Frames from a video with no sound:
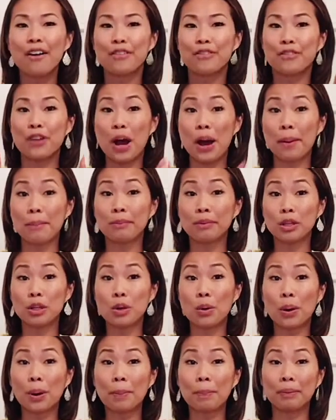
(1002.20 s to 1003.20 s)
From
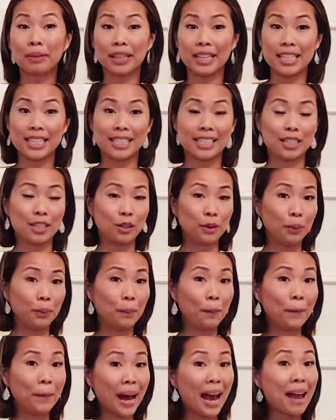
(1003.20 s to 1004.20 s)
your place to
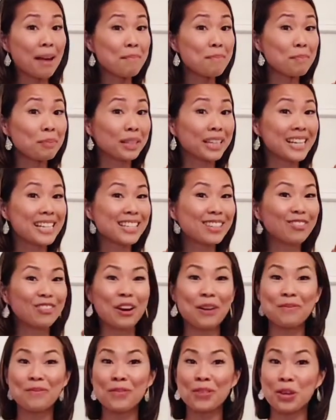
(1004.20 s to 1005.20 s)
my place,
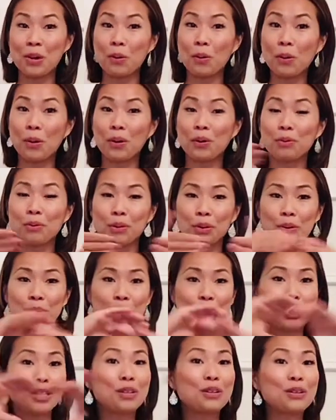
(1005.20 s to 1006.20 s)
from your room
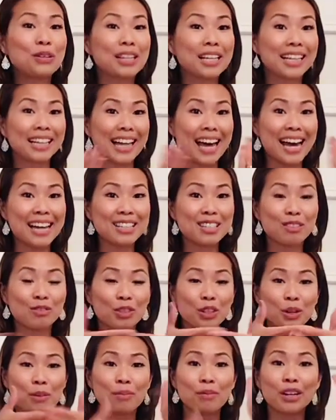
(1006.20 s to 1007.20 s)
to the
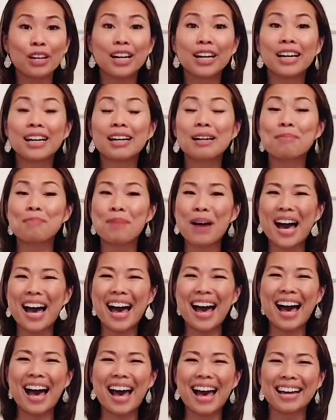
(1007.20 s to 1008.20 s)
classroom.
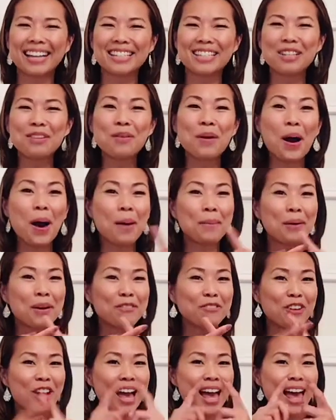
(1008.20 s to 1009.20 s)
Goodbye to all my
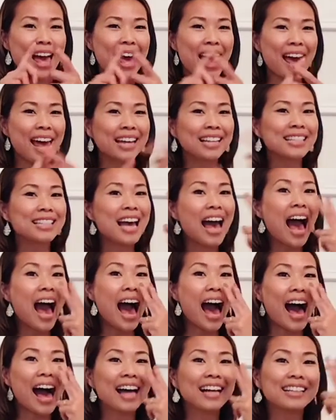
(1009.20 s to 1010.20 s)
friends.
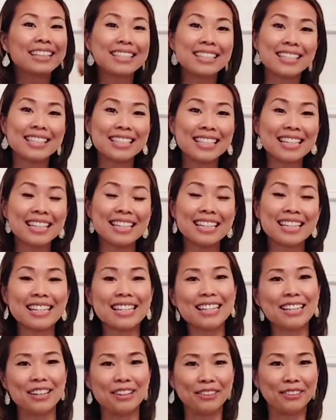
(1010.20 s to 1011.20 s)
I'll see
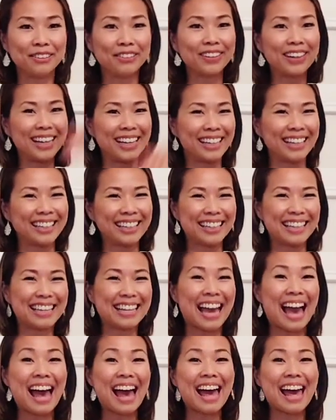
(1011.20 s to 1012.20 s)
you
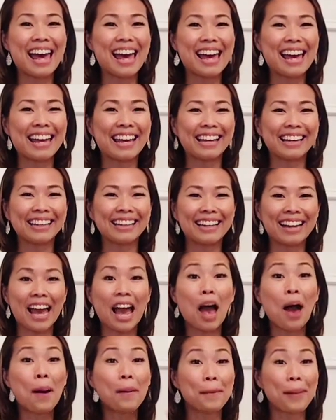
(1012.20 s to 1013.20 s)
again.
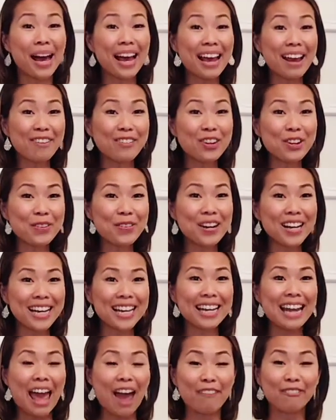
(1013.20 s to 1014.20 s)
Bye,
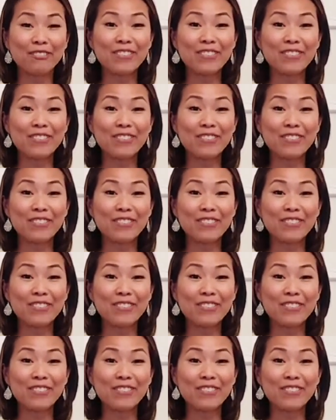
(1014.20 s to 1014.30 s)
everyone. Have